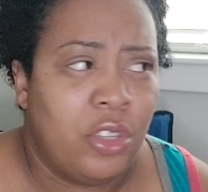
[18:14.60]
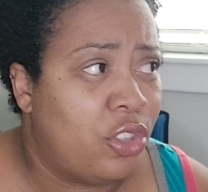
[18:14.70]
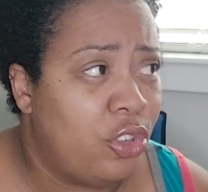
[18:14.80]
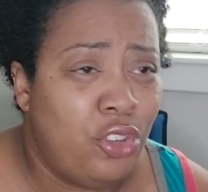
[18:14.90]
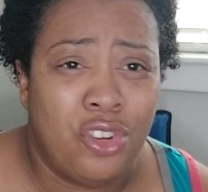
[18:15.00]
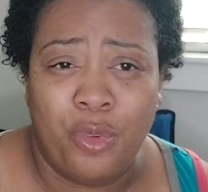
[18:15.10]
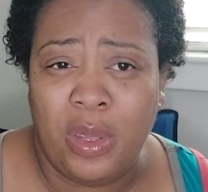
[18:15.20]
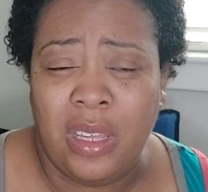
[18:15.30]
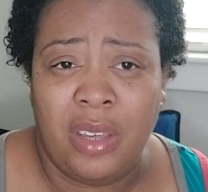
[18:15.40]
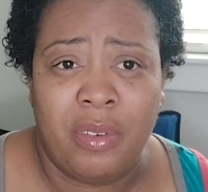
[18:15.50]
So you're going
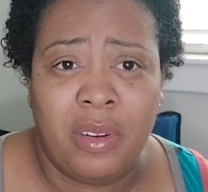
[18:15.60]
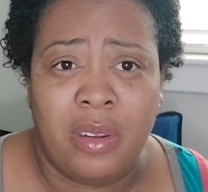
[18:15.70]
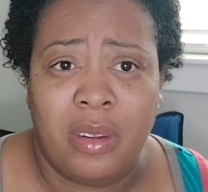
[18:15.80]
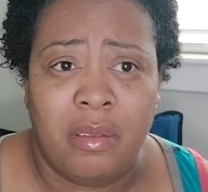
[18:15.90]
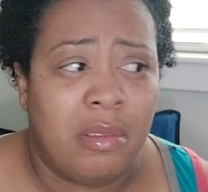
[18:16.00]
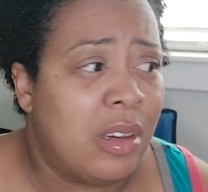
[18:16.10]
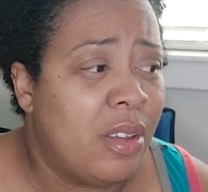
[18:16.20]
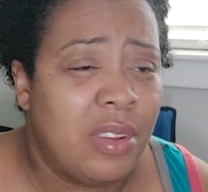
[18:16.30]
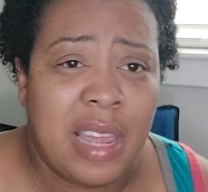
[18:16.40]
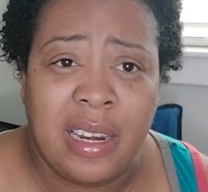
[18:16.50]
to be giving the
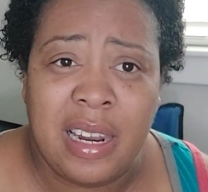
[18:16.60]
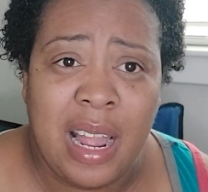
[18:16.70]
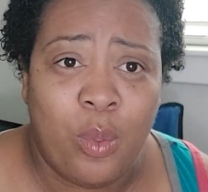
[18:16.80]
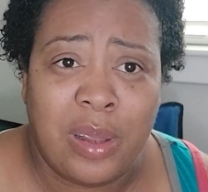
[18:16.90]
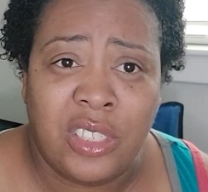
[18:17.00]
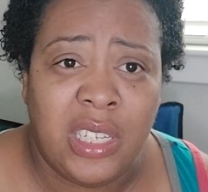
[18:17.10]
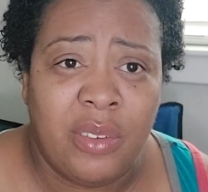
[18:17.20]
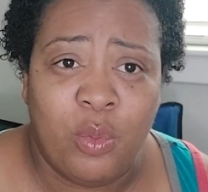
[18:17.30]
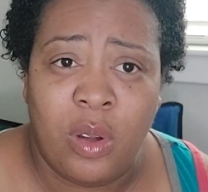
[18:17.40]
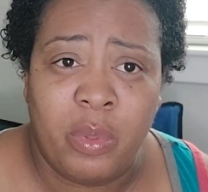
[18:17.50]
other 99% while she's
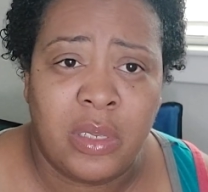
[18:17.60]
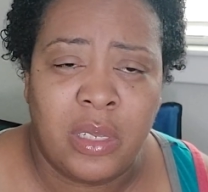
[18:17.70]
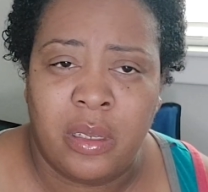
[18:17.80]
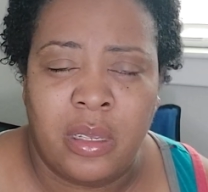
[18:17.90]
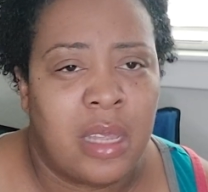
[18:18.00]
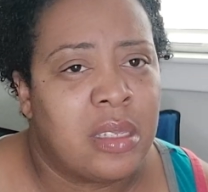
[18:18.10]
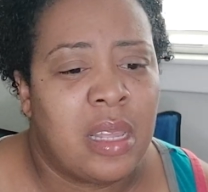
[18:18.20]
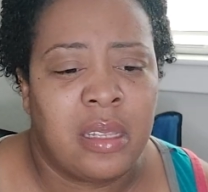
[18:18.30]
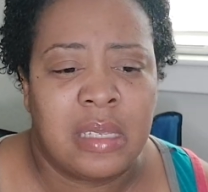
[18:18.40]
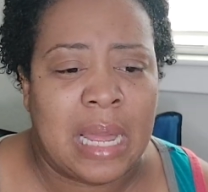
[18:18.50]
giving 1%?
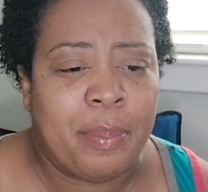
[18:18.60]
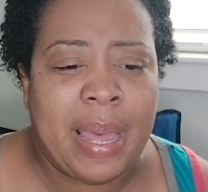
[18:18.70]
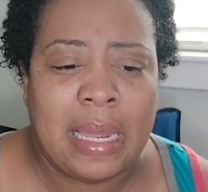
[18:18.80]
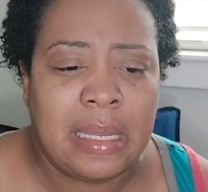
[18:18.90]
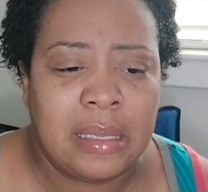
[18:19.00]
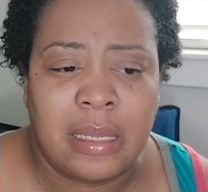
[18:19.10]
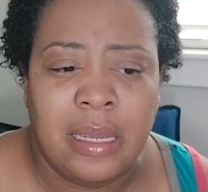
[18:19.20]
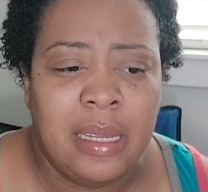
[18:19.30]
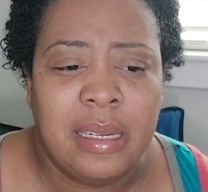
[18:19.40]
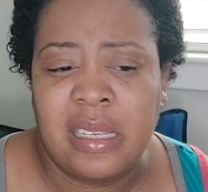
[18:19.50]
That's not balanced.
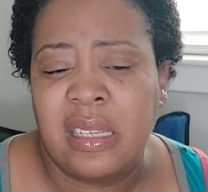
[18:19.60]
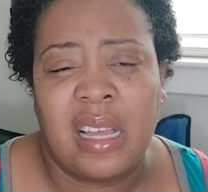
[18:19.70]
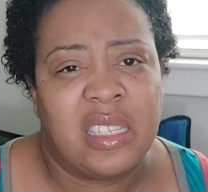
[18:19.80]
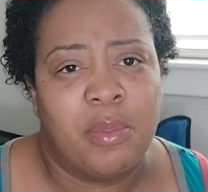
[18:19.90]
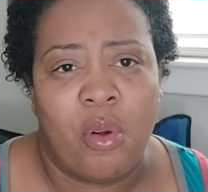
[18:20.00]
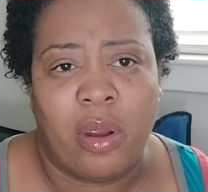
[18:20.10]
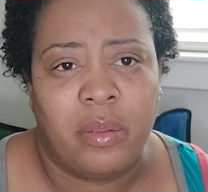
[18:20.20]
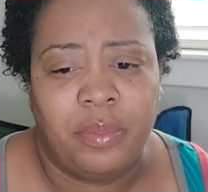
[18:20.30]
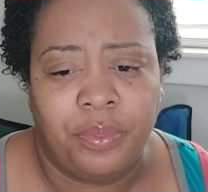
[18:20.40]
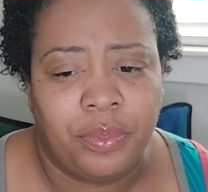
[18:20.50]
That's not smart.
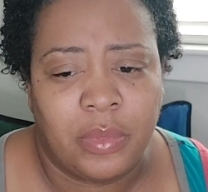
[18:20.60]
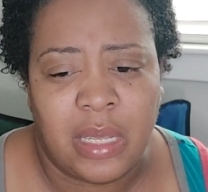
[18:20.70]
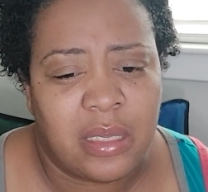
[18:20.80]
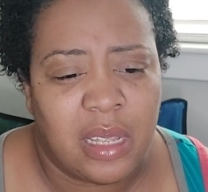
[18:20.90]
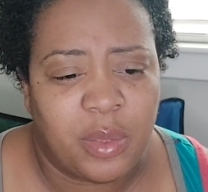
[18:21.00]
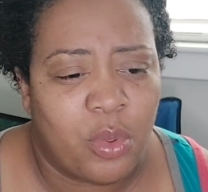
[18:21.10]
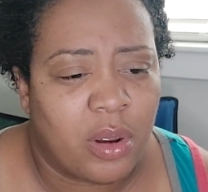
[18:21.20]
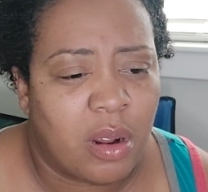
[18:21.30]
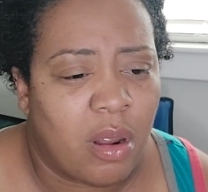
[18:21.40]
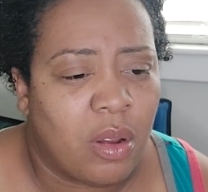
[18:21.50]
That's not
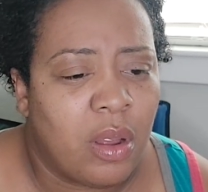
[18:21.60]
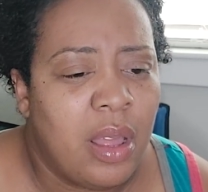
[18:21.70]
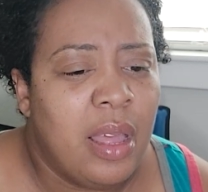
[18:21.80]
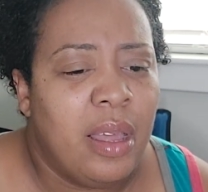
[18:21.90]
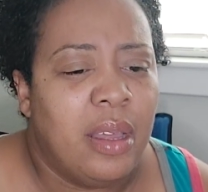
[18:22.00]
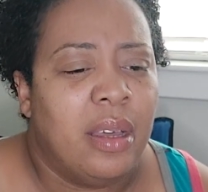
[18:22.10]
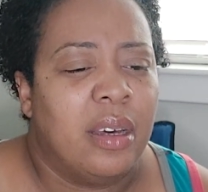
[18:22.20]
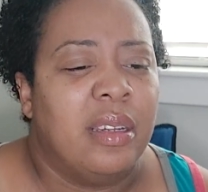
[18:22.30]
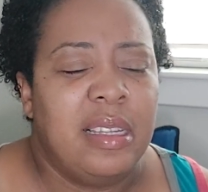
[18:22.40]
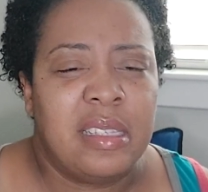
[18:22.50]
smart at all.
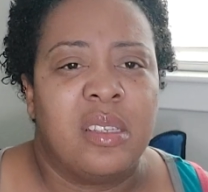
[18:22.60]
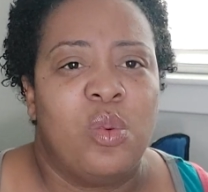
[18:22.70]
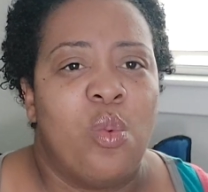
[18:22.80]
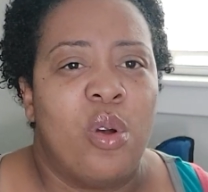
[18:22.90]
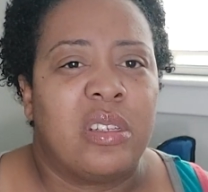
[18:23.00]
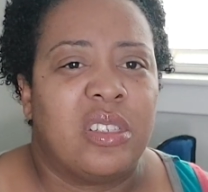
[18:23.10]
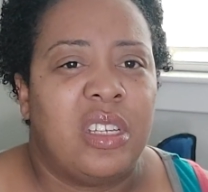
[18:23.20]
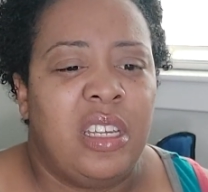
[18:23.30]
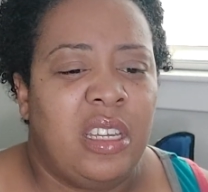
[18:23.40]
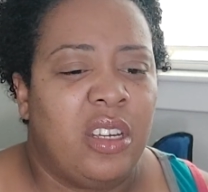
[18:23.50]
Alyssa wants to
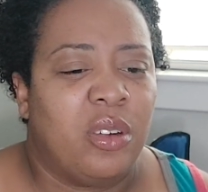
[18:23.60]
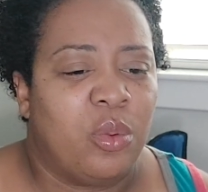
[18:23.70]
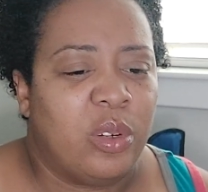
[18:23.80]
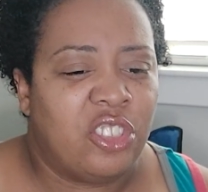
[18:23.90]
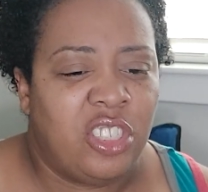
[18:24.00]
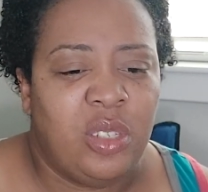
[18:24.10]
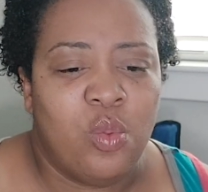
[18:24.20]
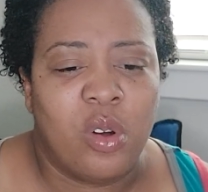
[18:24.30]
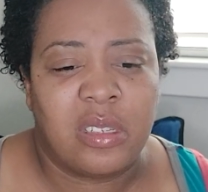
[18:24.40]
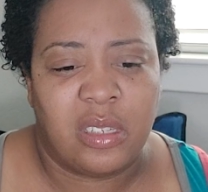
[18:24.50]
hear what she
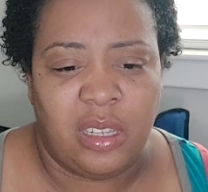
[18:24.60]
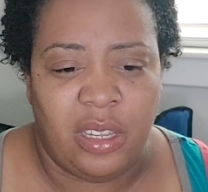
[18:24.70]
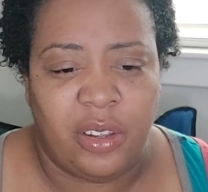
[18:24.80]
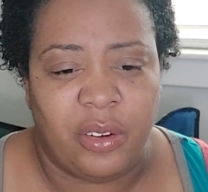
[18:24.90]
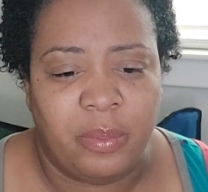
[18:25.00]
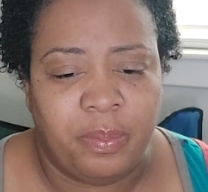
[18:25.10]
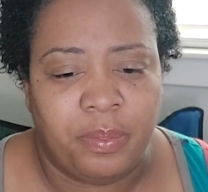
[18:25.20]
wants to hear.